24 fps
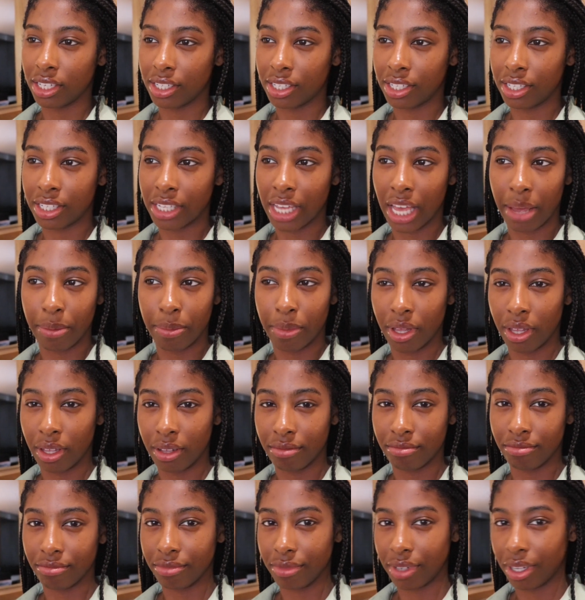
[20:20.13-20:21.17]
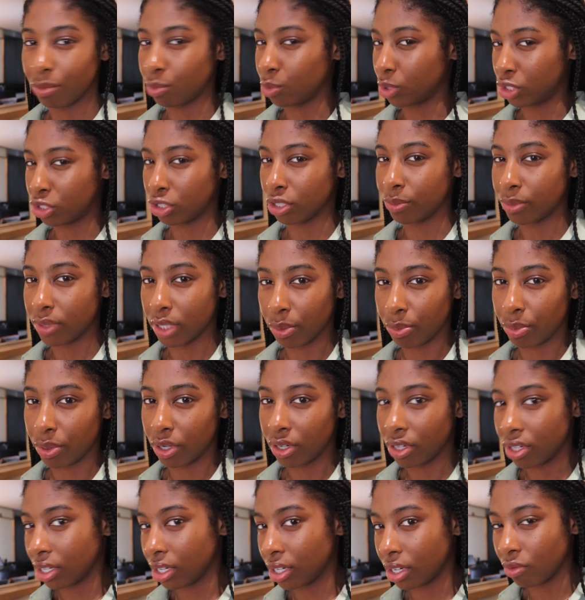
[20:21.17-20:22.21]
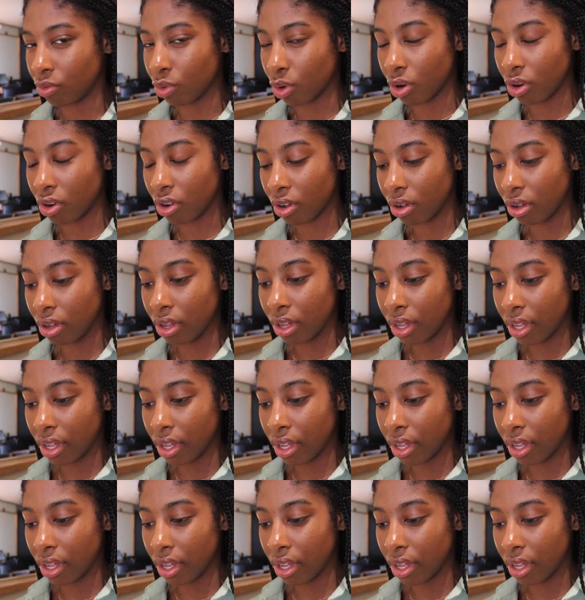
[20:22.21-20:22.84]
salmon with shrimp tempura and roll.